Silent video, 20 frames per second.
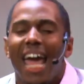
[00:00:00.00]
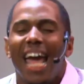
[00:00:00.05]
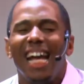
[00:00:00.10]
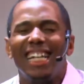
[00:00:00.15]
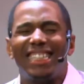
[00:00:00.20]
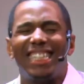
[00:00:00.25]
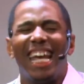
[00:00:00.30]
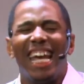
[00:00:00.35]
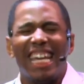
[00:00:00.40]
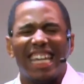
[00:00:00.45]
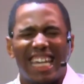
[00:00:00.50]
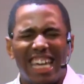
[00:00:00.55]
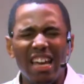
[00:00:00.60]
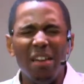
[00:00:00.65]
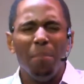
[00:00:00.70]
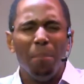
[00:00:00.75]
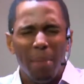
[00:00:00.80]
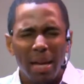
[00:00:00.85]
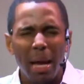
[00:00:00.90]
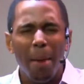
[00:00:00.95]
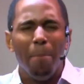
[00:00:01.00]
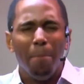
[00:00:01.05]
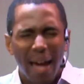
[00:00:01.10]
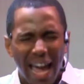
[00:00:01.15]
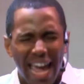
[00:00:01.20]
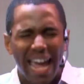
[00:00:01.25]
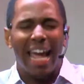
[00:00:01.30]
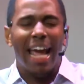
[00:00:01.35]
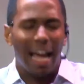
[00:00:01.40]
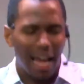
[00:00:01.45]
he said, give me a
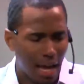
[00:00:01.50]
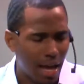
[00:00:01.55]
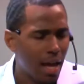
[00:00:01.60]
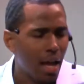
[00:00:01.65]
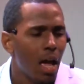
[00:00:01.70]
man.